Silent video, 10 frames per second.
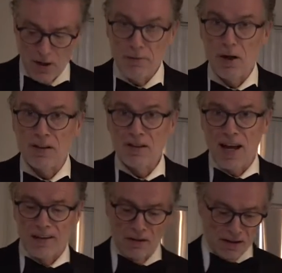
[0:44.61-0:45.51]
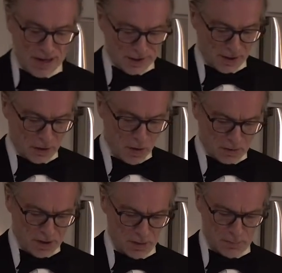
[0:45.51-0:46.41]
I've got a standard classic
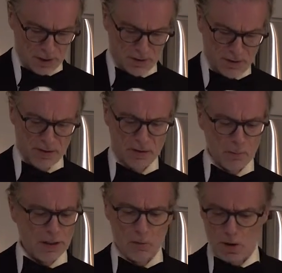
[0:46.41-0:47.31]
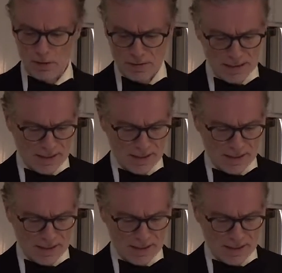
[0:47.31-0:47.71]
cocktail mixer. This is a big one.